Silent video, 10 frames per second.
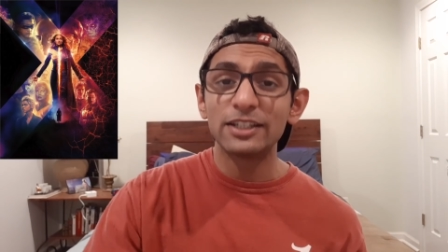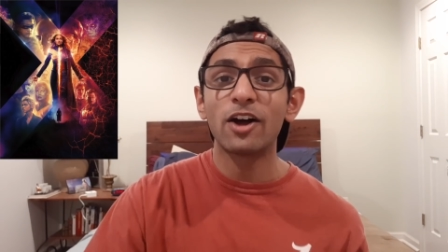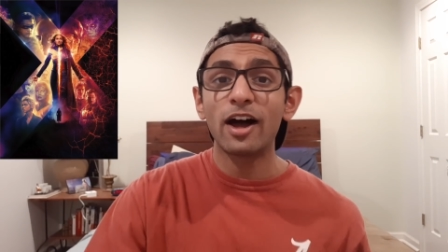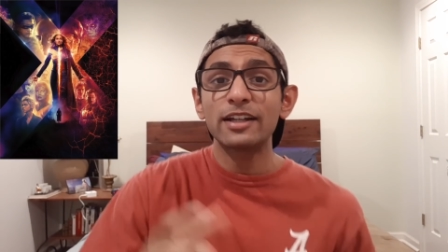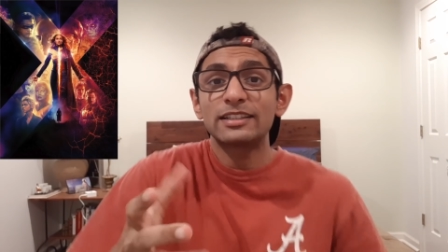
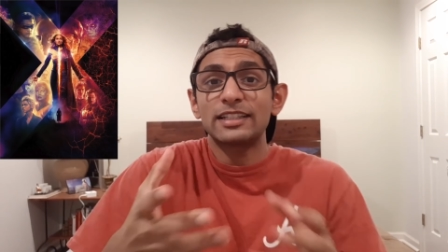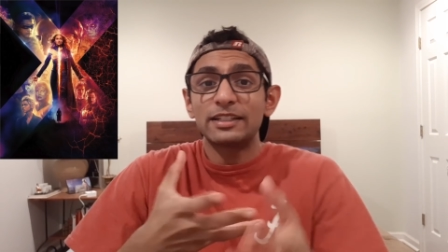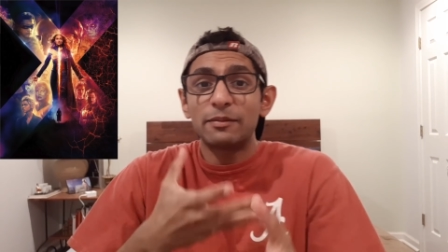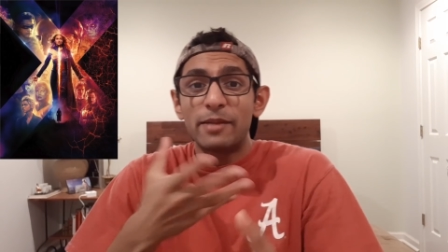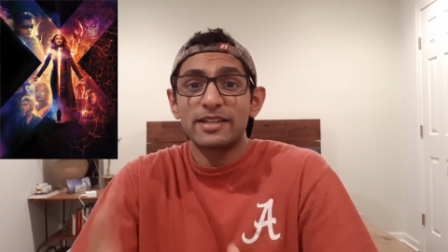Not
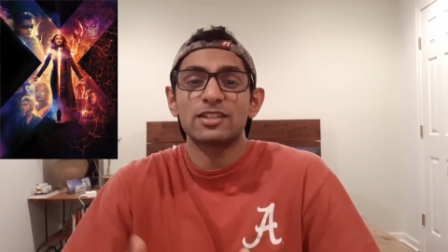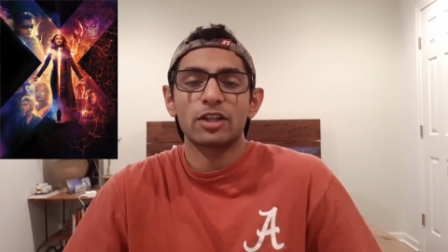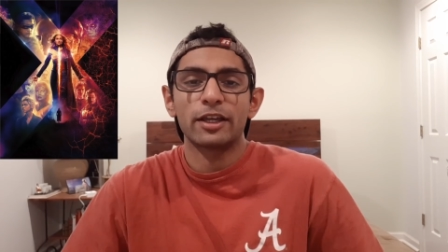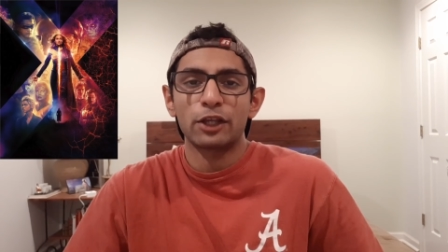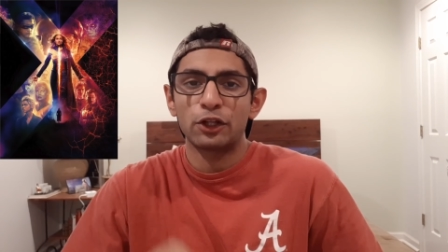send a message
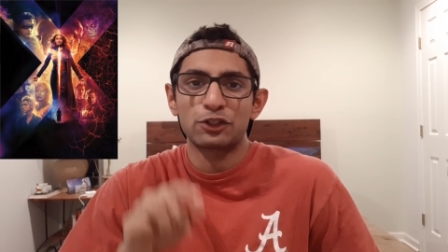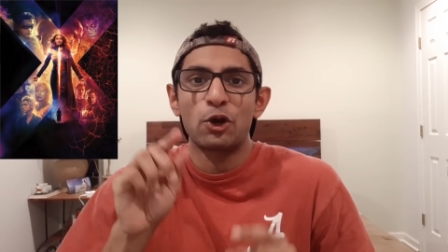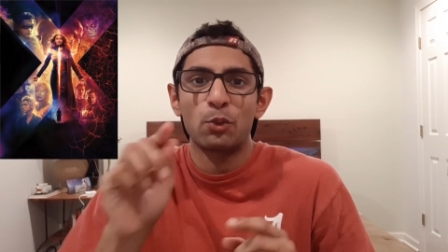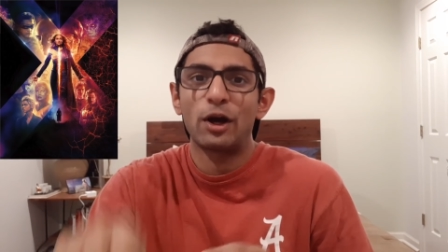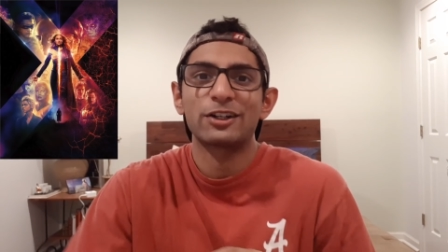like,
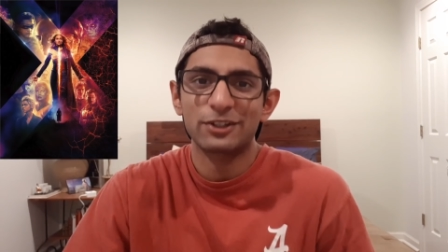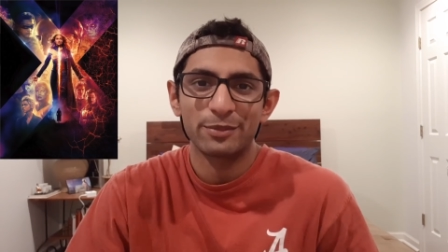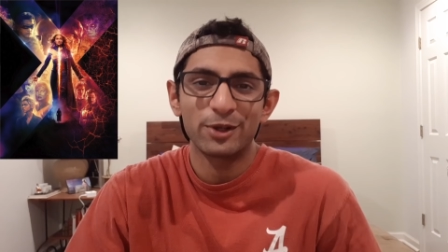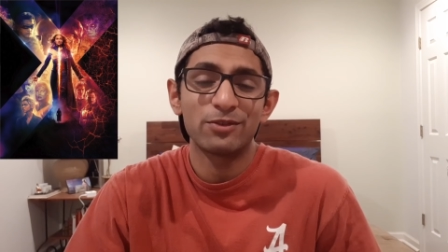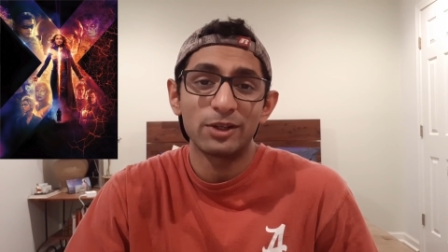don't watch our
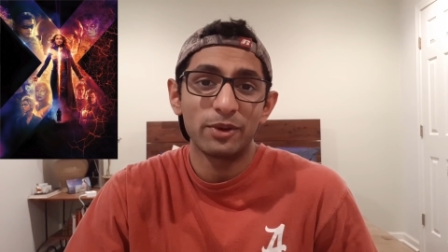movie.